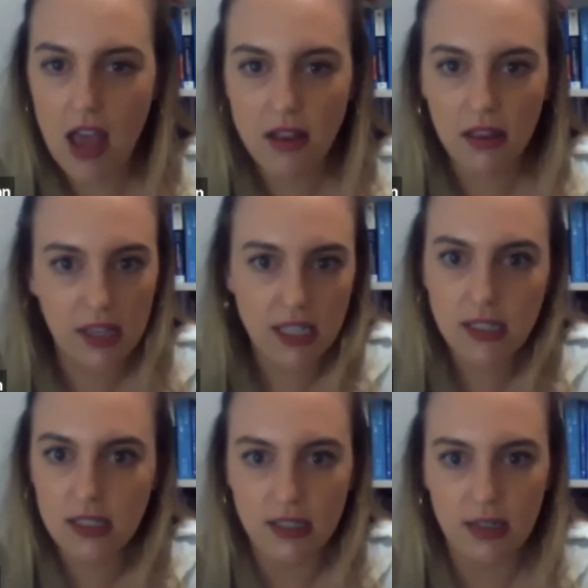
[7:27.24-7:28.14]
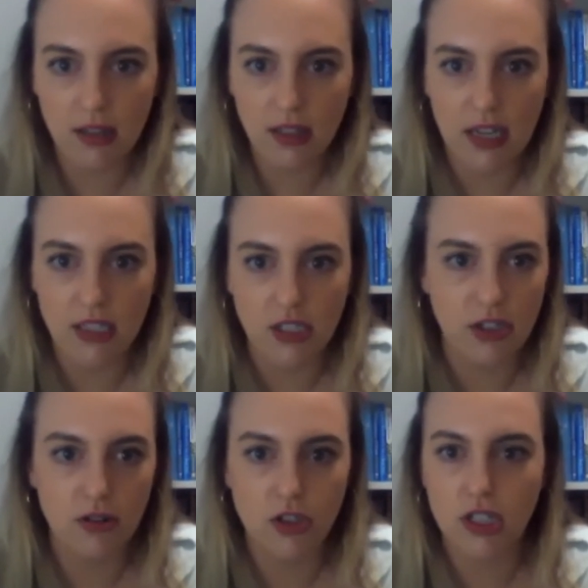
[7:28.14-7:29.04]
And this isn't something that's,
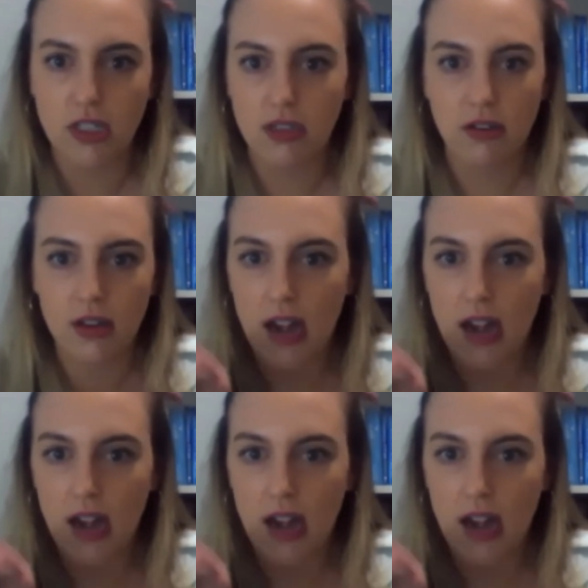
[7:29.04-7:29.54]
just